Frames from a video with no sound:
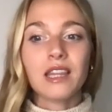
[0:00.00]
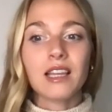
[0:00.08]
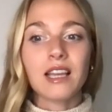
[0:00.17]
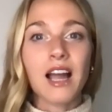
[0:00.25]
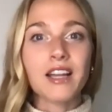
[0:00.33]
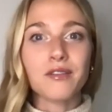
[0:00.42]

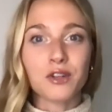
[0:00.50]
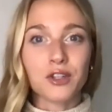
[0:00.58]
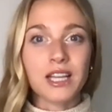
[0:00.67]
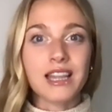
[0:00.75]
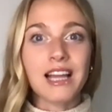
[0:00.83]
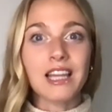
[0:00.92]
kind of
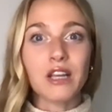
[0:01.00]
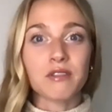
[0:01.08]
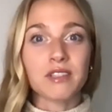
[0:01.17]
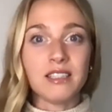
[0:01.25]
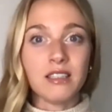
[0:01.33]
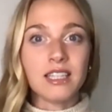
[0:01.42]
create that like
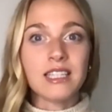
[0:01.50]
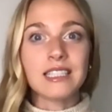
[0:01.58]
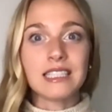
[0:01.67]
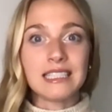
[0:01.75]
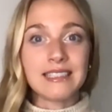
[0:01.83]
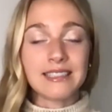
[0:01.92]
resilience
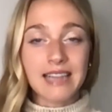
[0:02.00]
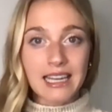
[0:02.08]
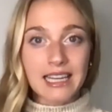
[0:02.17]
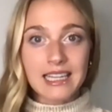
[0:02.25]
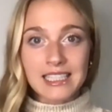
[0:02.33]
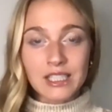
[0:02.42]
and
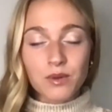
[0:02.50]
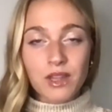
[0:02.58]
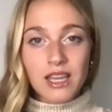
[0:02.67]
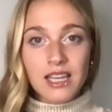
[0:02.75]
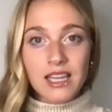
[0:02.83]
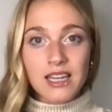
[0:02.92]
steadiness
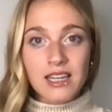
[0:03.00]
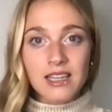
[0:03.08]
within